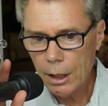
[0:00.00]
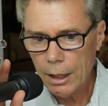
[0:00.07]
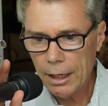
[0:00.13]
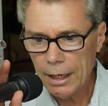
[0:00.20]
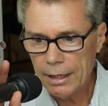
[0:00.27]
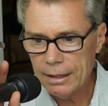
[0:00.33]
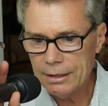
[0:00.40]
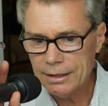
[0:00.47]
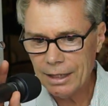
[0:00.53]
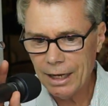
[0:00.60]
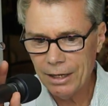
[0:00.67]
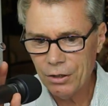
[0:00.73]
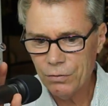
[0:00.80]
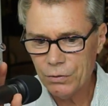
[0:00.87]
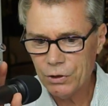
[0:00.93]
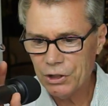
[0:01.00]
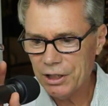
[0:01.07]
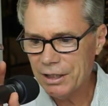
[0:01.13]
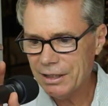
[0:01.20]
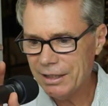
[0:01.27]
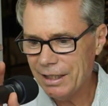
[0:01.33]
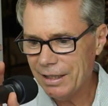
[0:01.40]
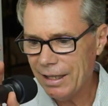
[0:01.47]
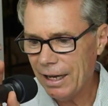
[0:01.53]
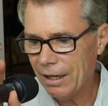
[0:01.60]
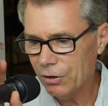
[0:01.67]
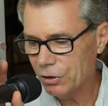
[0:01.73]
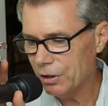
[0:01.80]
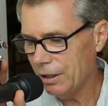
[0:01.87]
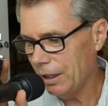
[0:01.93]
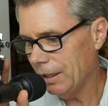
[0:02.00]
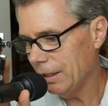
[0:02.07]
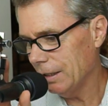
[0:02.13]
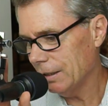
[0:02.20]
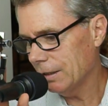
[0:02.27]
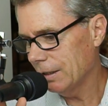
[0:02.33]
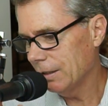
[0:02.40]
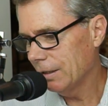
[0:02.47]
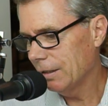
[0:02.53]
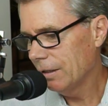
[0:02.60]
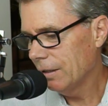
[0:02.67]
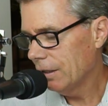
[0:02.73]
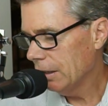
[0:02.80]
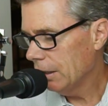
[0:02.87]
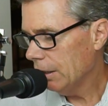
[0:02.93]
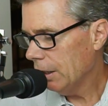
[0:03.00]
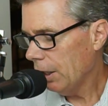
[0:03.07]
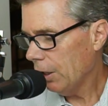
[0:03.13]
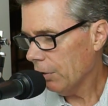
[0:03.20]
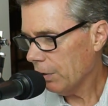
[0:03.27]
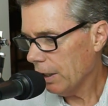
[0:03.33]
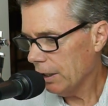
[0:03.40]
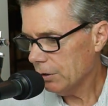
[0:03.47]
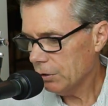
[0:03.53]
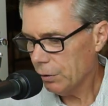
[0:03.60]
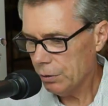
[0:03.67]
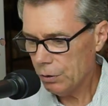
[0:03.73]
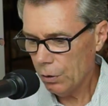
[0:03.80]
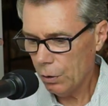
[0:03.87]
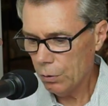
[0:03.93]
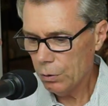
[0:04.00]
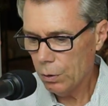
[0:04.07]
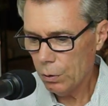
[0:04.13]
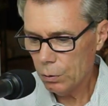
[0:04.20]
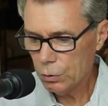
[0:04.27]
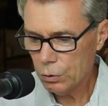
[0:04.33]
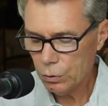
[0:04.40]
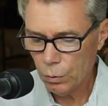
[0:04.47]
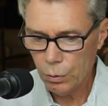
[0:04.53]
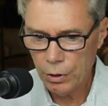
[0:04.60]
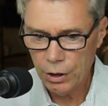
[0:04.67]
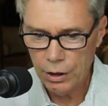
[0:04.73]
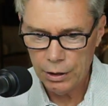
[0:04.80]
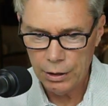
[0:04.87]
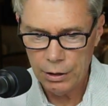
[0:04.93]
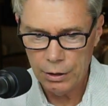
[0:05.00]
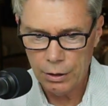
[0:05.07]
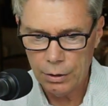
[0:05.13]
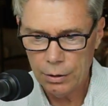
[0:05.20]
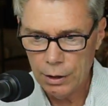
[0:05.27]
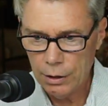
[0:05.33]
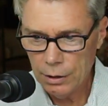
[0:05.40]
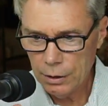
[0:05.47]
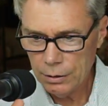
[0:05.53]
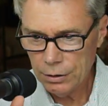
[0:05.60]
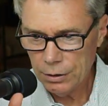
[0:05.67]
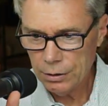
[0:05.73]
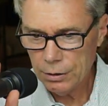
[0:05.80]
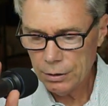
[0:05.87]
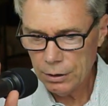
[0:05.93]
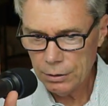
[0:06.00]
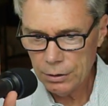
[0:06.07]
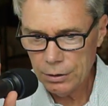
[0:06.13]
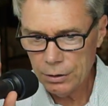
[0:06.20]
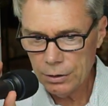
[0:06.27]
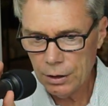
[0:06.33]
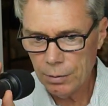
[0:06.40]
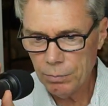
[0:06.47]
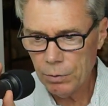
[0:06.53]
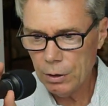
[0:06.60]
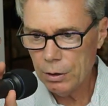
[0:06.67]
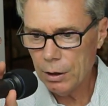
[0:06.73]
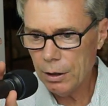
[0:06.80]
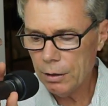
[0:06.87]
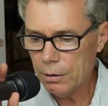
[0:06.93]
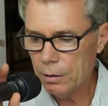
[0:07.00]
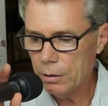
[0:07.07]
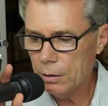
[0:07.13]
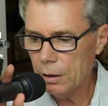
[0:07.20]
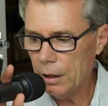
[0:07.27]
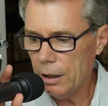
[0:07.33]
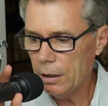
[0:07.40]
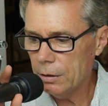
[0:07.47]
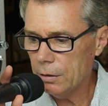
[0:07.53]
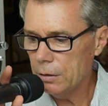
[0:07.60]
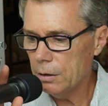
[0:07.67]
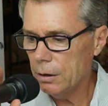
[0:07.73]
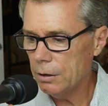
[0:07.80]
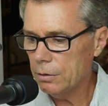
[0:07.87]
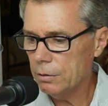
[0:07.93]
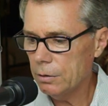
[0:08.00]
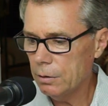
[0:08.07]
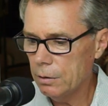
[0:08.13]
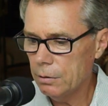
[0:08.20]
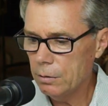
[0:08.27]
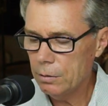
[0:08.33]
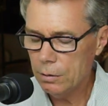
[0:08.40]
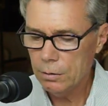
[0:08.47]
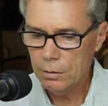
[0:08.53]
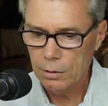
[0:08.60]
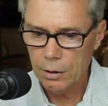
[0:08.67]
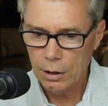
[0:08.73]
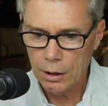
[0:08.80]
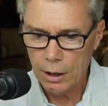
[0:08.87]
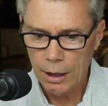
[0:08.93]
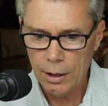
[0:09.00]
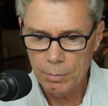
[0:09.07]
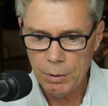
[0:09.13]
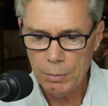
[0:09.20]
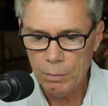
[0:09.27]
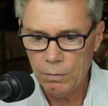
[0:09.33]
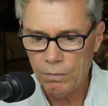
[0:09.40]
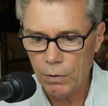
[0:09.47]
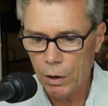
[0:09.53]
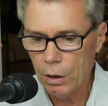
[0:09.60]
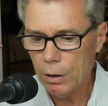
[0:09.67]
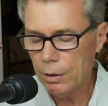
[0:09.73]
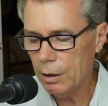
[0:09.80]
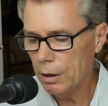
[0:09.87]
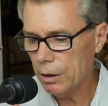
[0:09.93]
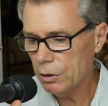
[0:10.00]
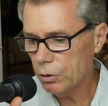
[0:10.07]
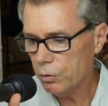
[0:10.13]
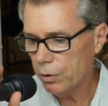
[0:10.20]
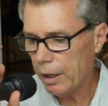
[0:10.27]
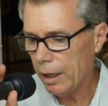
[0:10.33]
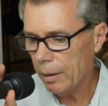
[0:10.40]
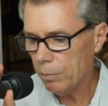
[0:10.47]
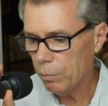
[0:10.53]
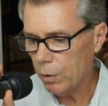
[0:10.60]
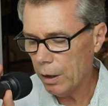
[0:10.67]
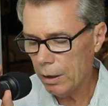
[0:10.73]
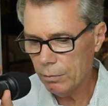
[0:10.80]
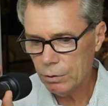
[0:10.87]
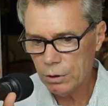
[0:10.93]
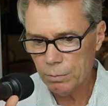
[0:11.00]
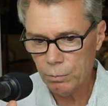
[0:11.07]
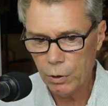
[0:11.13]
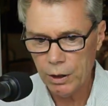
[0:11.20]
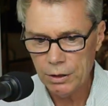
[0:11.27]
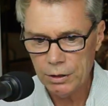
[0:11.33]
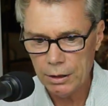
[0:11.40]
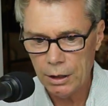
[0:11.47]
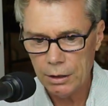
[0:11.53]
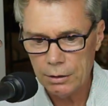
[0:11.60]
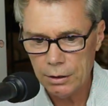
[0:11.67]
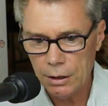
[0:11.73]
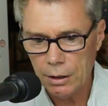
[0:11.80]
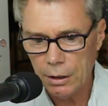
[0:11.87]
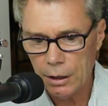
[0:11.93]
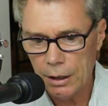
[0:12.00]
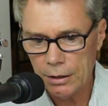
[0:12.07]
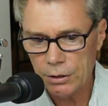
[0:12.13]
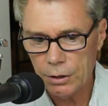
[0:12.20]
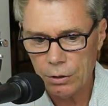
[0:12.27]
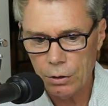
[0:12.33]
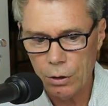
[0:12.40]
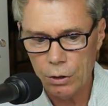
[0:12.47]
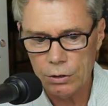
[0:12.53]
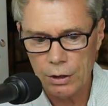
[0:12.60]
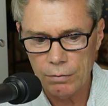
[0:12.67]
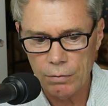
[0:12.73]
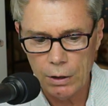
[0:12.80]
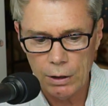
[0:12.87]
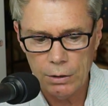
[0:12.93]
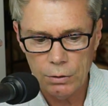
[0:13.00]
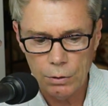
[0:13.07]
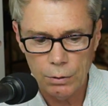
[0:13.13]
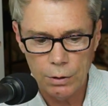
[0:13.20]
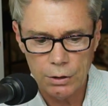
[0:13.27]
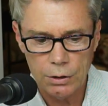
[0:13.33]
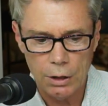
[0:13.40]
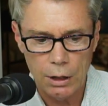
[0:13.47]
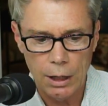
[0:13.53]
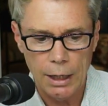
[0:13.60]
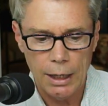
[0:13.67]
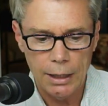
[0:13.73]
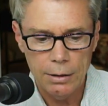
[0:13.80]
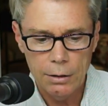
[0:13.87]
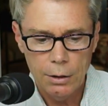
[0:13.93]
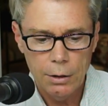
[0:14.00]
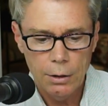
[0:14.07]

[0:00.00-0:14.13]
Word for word: and he's got over 60,000 in it okay so he told the whole story in here and this is this is something that that is a lot of people fall into this trap. When I was appraising antique and classic cars, I ran into this a lot